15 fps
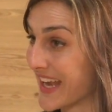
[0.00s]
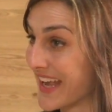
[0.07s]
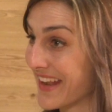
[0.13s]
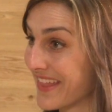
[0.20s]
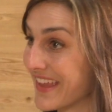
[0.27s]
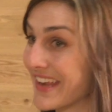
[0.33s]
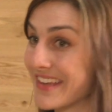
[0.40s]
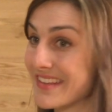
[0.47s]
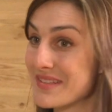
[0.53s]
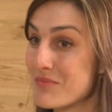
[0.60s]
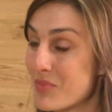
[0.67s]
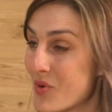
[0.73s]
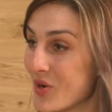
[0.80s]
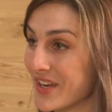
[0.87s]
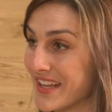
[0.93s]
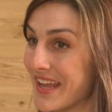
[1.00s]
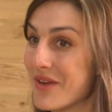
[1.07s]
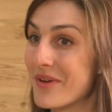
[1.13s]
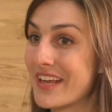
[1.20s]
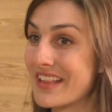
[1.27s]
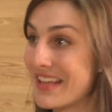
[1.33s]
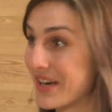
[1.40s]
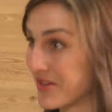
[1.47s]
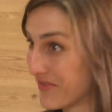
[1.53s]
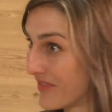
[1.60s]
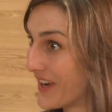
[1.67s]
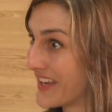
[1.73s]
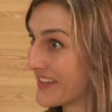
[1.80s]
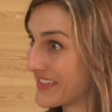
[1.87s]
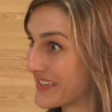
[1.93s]
and I think it's important that we
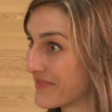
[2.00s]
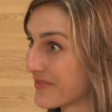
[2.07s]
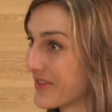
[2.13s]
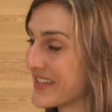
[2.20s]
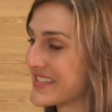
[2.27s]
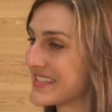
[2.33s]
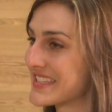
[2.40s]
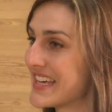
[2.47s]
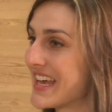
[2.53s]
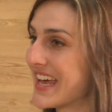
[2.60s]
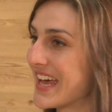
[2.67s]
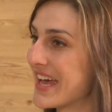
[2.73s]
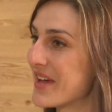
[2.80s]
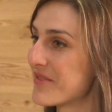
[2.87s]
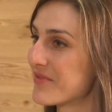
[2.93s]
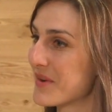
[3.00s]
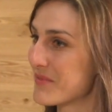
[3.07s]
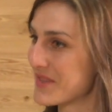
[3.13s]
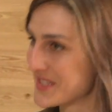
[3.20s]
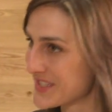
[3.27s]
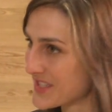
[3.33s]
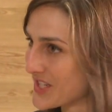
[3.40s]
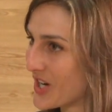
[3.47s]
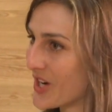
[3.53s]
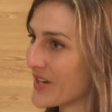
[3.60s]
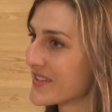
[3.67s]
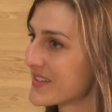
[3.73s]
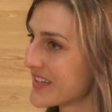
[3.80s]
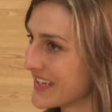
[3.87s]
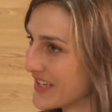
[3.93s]
clarify the difference from the
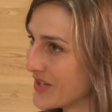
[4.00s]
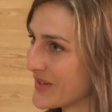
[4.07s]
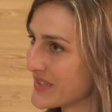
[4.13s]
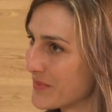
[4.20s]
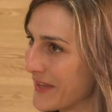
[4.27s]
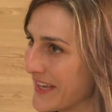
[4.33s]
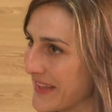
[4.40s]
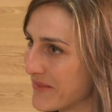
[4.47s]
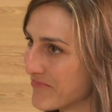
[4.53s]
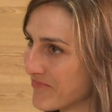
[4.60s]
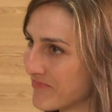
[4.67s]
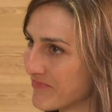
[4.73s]
start. Can you explain them?